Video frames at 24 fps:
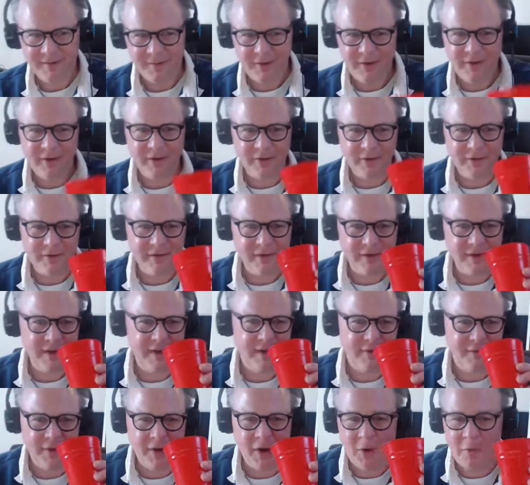
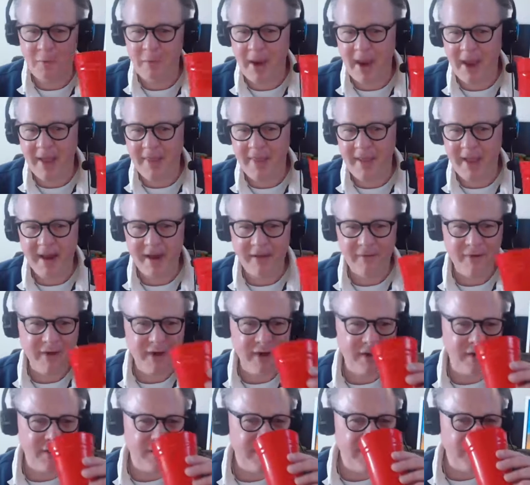if you don't mind that every
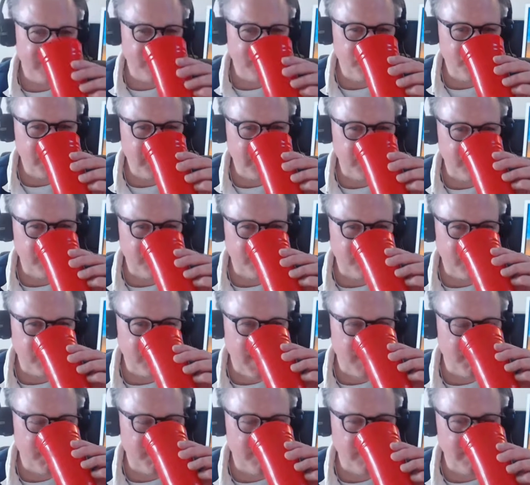year, it becomes a
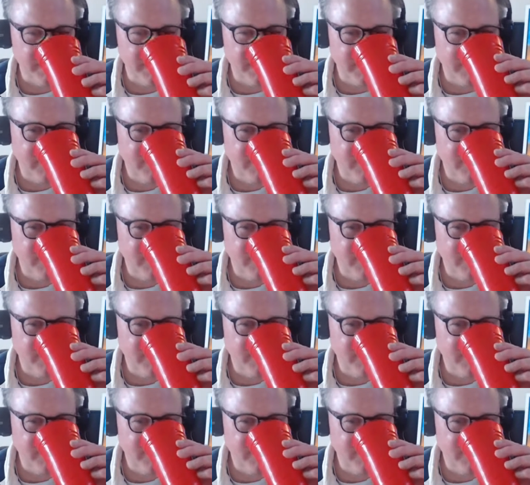problem, or every